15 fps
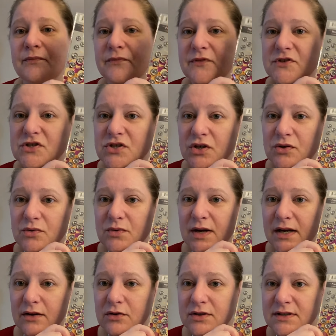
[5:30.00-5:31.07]
So
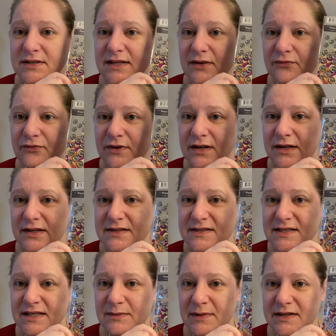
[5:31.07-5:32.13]
I could definitely
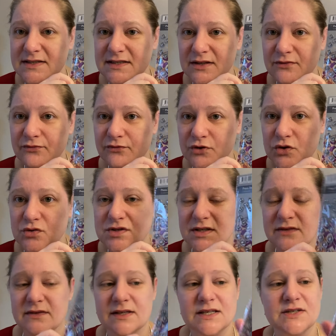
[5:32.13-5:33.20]
see myself
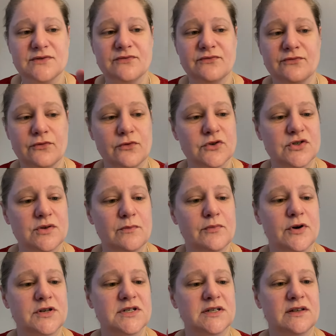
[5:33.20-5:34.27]
using these for some
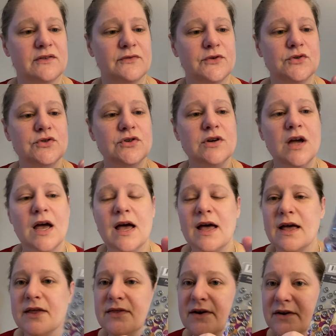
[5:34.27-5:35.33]
project in the future.
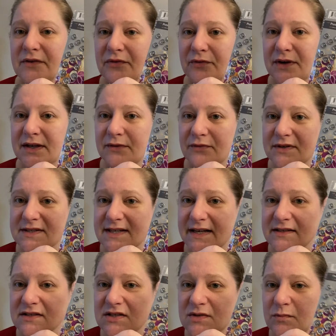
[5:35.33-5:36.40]
There are three different
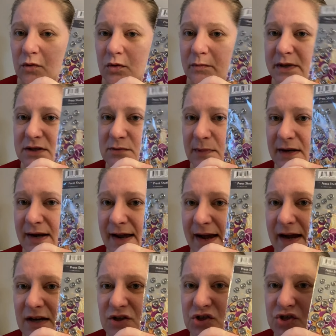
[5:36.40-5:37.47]
sizes, small, medium and
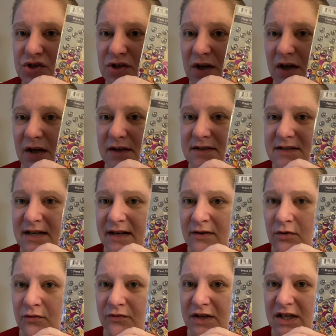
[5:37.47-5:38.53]
large, 10
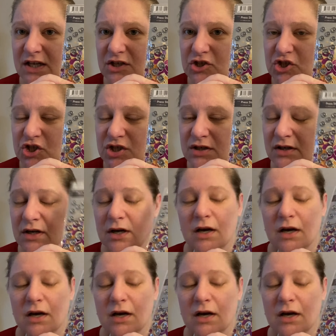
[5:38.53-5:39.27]
of each.